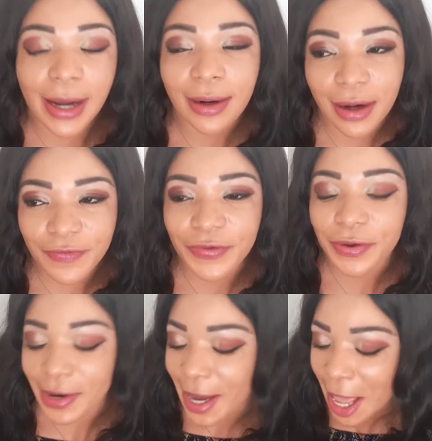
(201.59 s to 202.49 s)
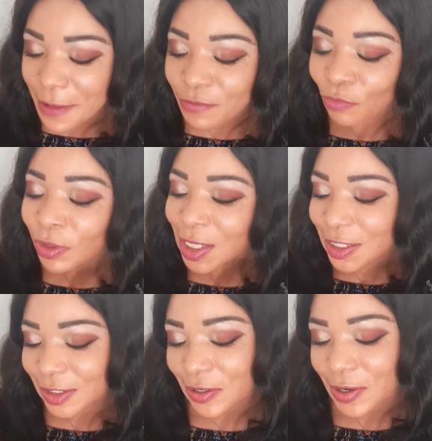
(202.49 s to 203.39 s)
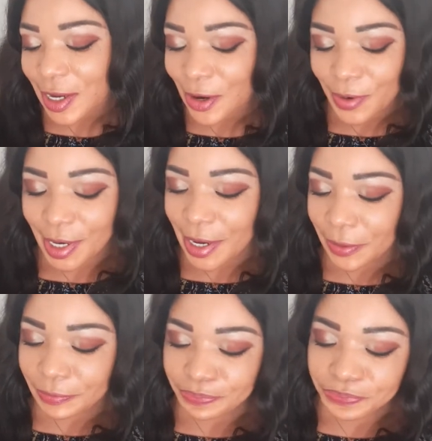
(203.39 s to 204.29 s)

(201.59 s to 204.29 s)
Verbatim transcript: I love you, okay? So here we go.